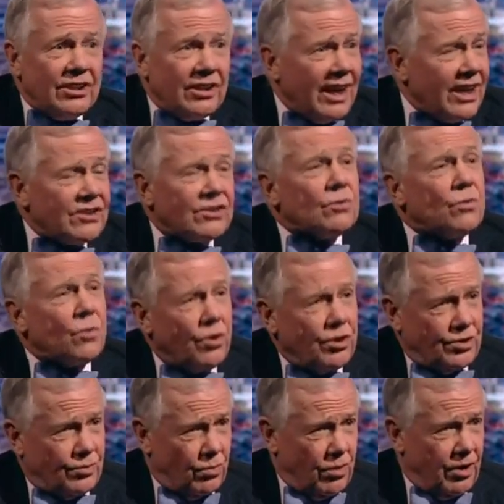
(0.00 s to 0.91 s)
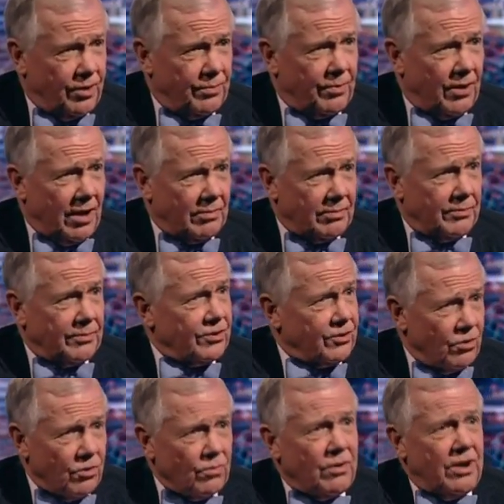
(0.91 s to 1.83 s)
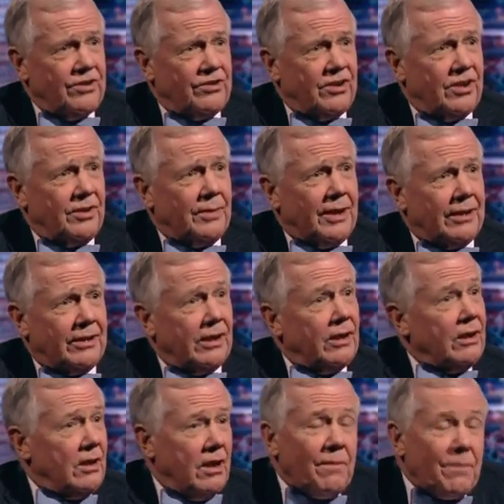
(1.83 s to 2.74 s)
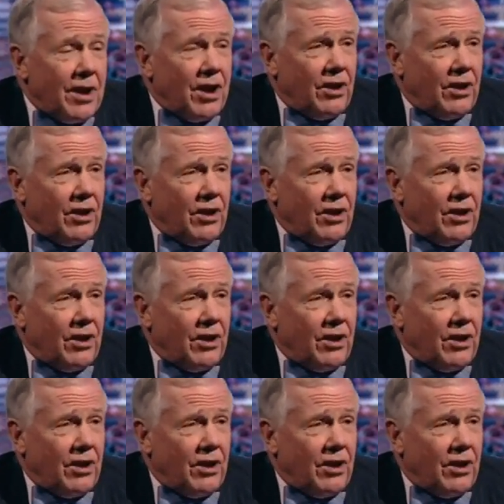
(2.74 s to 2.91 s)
India has a worse water problem. There's no question about that.